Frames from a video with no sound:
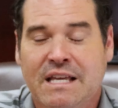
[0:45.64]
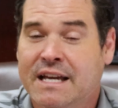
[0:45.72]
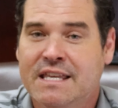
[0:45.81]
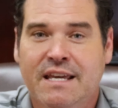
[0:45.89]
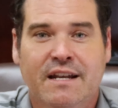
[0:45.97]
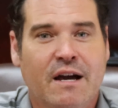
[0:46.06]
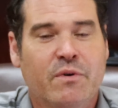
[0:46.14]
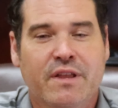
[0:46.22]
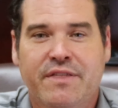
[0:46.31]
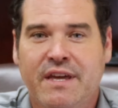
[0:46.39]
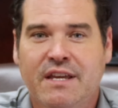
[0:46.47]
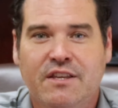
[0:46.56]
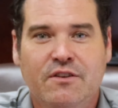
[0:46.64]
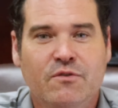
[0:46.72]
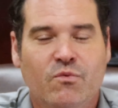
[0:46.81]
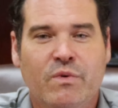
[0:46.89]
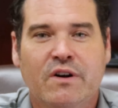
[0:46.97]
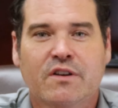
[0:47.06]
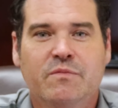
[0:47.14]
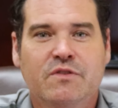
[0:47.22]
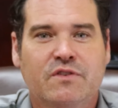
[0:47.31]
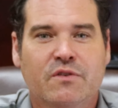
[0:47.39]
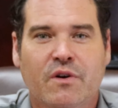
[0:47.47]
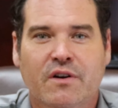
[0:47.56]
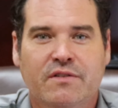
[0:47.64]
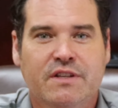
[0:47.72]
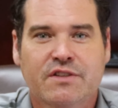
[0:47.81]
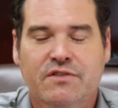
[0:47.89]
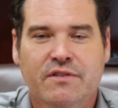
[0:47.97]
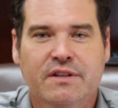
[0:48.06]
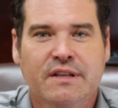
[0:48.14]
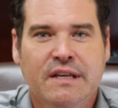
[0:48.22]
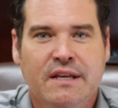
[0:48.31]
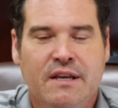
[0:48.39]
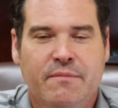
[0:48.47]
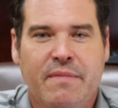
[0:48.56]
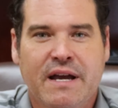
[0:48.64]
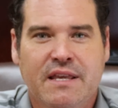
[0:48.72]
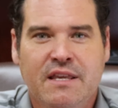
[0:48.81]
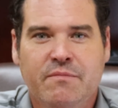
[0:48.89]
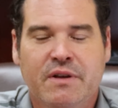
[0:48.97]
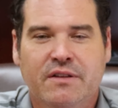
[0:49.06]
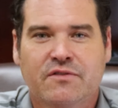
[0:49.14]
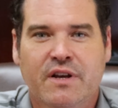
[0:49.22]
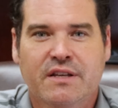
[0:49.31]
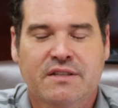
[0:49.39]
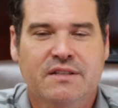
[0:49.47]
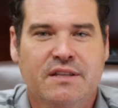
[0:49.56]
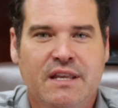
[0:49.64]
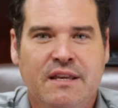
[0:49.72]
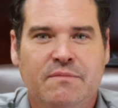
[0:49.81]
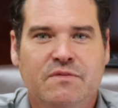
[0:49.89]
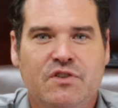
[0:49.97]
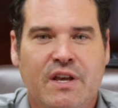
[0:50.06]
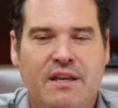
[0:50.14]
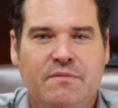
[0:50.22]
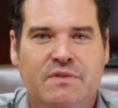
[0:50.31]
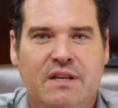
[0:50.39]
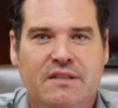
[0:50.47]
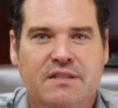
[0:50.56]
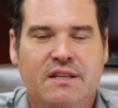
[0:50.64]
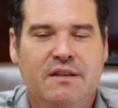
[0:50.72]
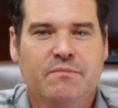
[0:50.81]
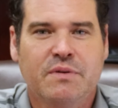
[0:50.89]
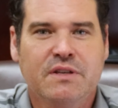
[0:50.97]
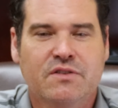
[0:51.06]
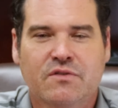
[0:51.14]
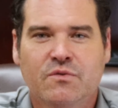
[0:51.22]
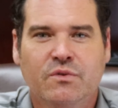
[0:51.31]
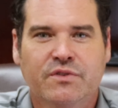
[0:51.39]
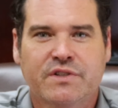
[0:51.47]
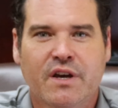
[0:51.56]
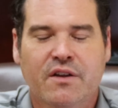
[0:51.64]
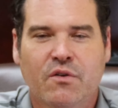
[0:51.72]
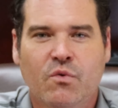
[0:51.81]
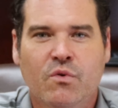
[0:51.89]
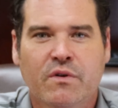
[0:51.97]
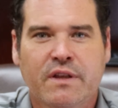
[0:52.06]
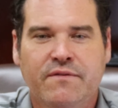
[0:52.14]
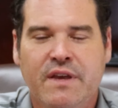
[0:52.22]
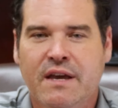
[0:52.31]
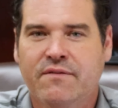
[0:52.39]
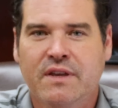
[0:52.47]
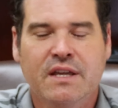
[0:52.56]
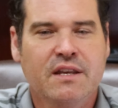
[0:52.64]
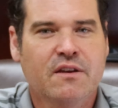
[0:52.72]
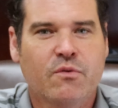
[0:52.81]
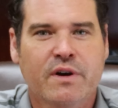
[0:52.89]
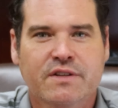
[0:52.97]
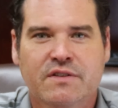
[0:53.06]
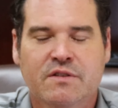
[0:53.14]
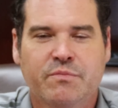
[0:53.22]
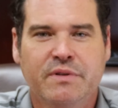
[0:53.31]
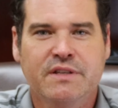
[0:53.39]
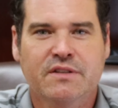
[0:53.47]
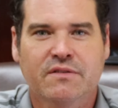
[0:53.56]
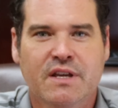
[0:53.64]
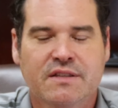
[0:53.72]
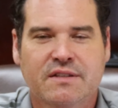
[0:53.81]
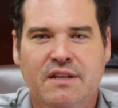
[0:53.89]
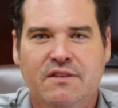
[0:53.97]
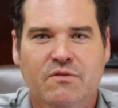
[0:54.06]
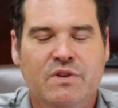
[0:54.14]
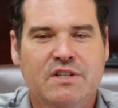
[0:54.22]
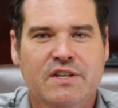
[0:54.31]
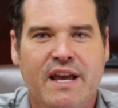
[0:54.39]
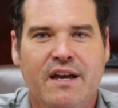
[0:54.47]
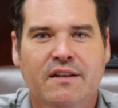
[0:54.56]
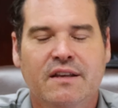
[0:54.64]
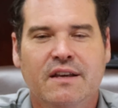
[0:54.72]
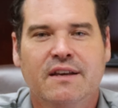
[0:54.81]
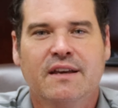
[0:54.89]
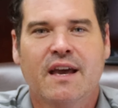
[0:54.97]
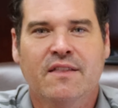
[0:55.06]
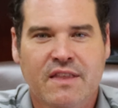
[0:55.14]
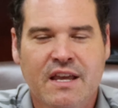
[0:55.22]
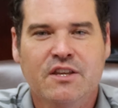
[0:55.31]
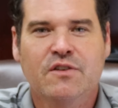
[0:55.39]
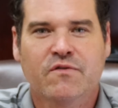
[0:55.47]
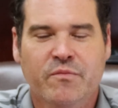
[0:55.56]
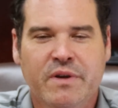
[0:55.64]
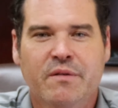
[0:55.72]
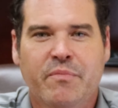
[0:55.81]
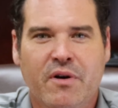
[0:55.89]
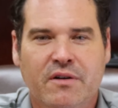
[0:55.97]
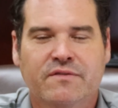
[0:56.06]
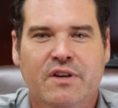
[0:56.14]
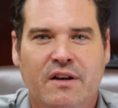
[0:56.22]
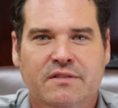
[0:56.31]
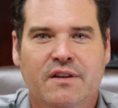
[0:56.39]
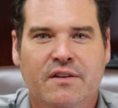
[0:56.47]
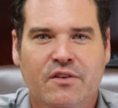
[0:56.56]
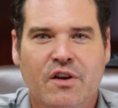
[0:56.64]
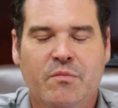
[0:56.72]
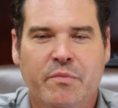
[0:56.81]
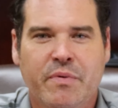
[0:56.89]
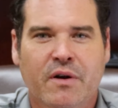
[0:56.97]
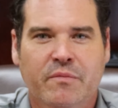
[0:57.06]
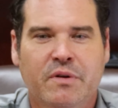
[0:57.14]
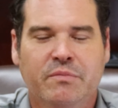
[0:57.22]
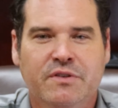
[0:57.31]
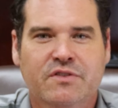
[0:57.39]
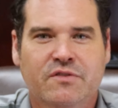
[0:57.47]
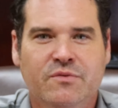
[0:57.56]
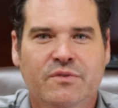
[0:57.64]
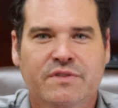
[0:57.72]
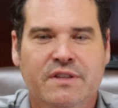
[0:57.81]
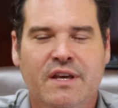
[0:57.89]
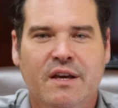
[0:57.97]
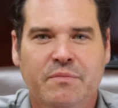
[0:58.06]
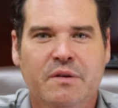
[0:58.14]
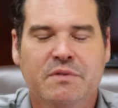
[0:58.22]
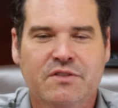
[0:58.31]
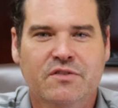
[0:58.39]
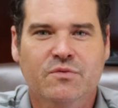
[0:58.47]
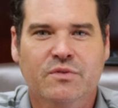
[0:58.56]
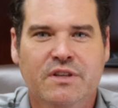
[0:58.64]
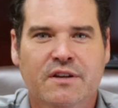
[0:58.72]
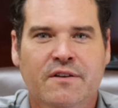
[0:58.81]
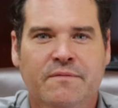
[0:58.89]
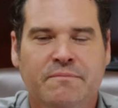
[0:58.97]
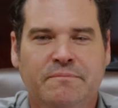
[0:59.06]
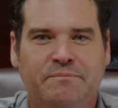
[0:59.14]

Again, I want to thank you, welcome you to our district. My email address is mjames at cnpschools.org. If you have any questions, please don't hesitate to reach out and thank you for being a part of Choctaw Park Public Schools in the upcoming school year.